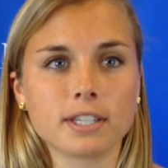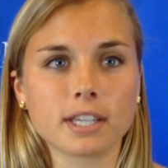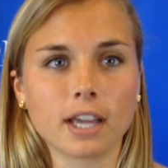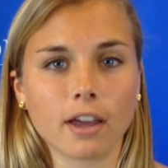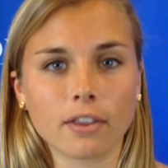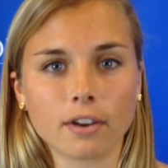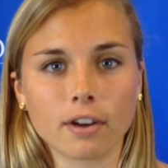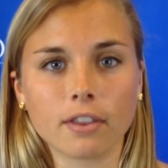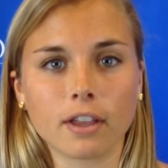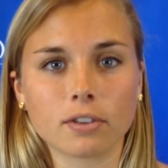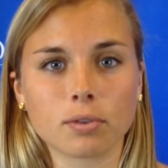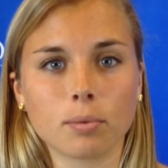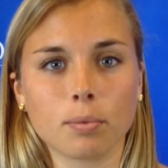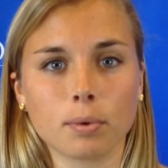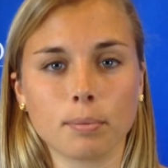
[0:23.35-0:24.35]
together,
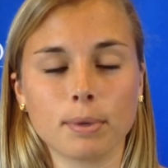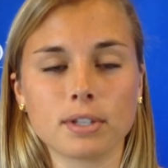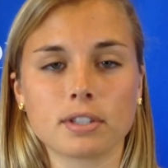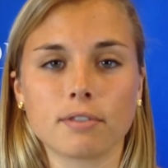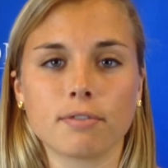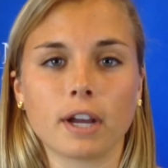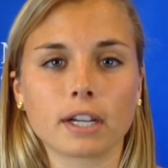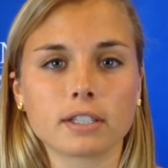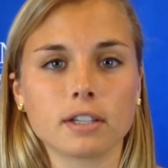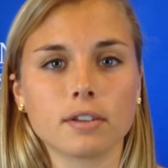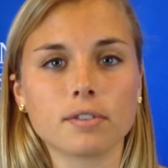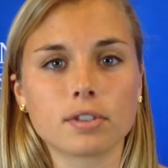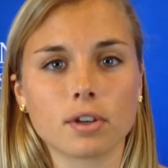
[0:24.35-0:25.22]
that's when we're most effective.